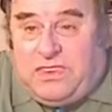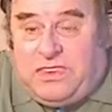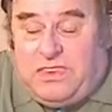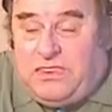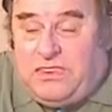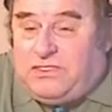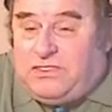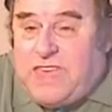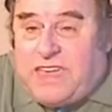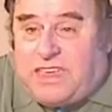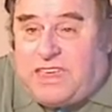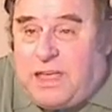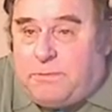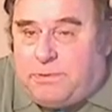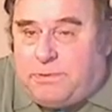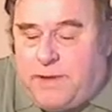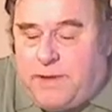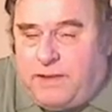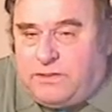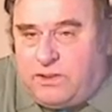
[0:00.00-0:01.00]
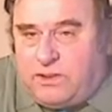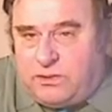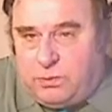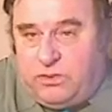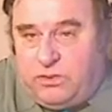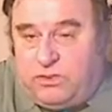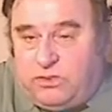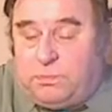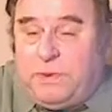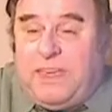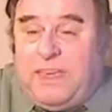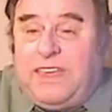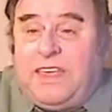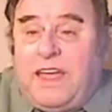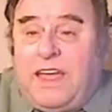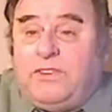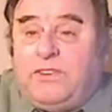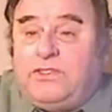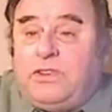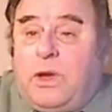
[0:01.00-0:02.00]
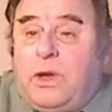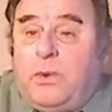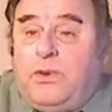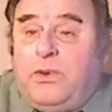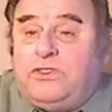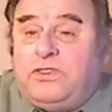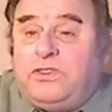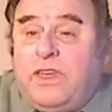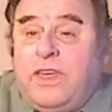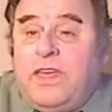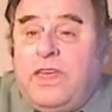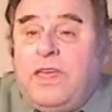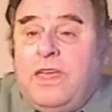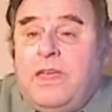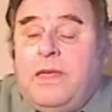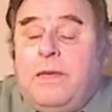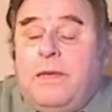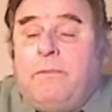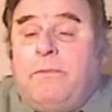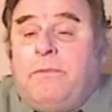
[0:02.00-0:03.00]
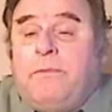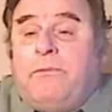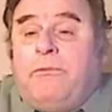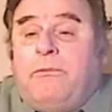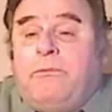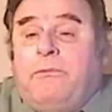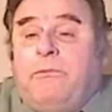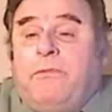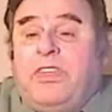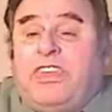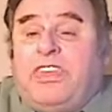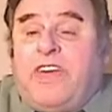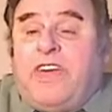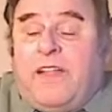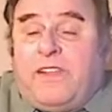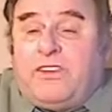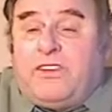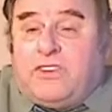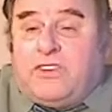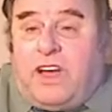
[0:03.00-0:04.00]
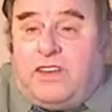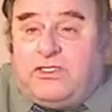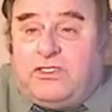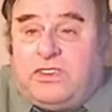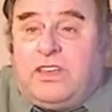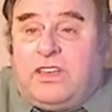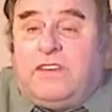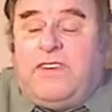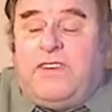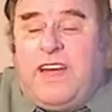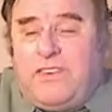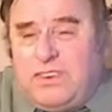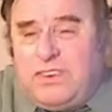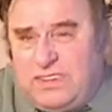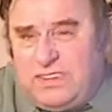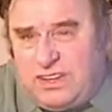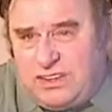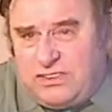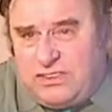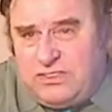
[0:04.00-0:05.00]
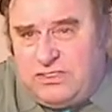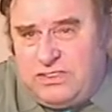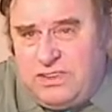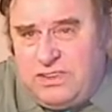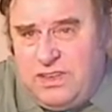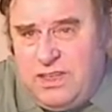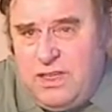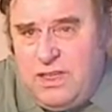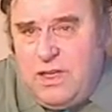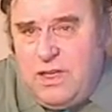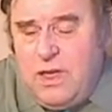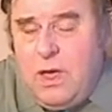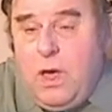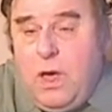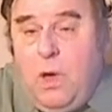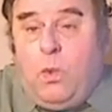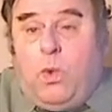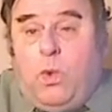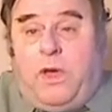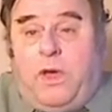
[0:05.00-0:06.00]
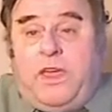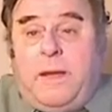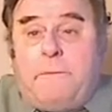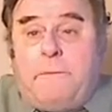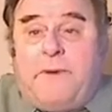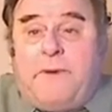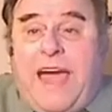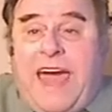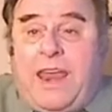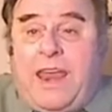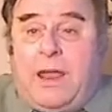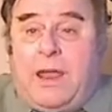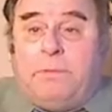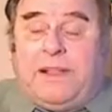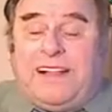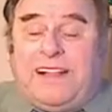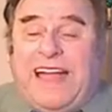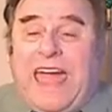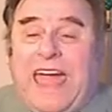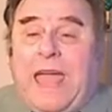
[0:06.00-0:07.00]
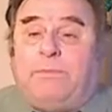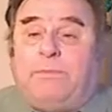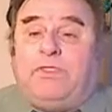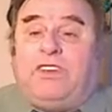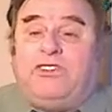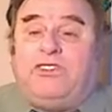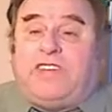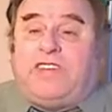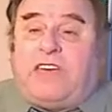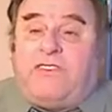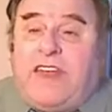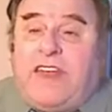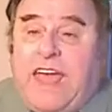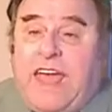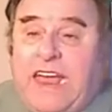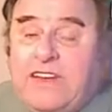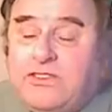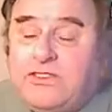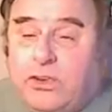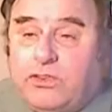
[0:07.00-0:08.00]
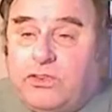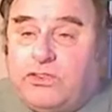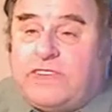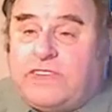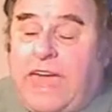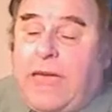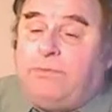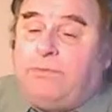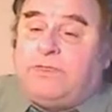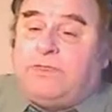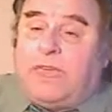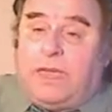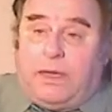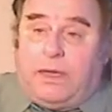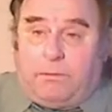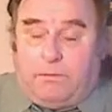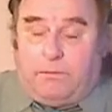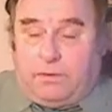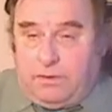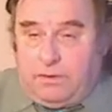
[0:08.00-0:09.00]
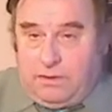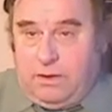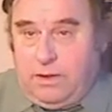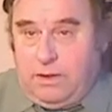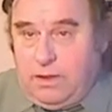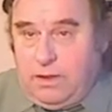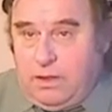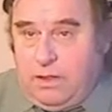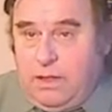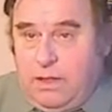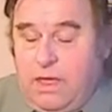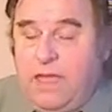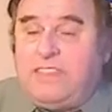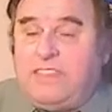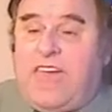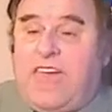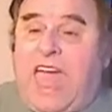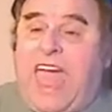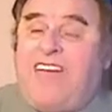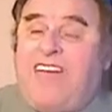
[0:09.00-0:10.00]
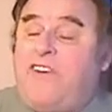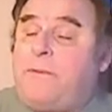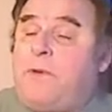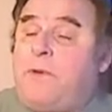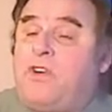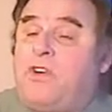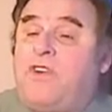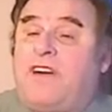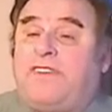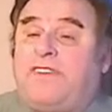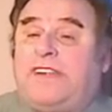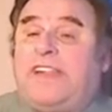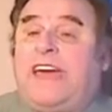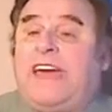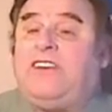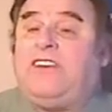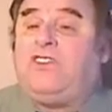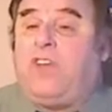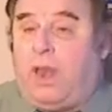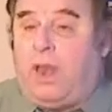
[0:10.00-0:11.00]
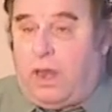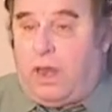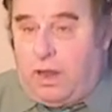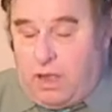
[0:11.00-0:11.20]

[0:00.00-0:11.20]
is taking place as we speak, and so is mythologizing of heretics. William Branham claimed 7 angels came to him, gave him a revelation.